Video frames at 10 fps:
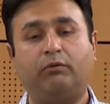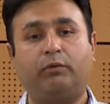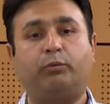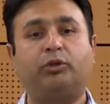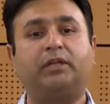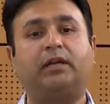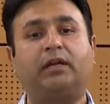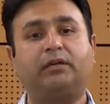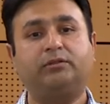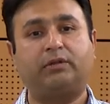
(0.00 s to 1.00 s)
We put their
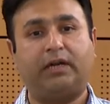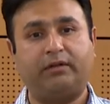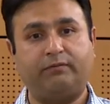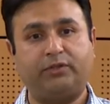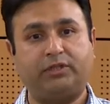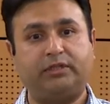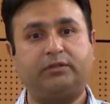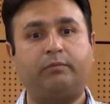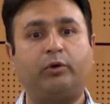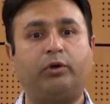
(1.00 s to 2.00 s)
lungs on artificial
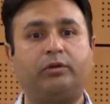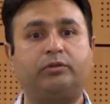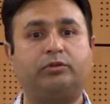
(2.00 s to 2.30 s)
support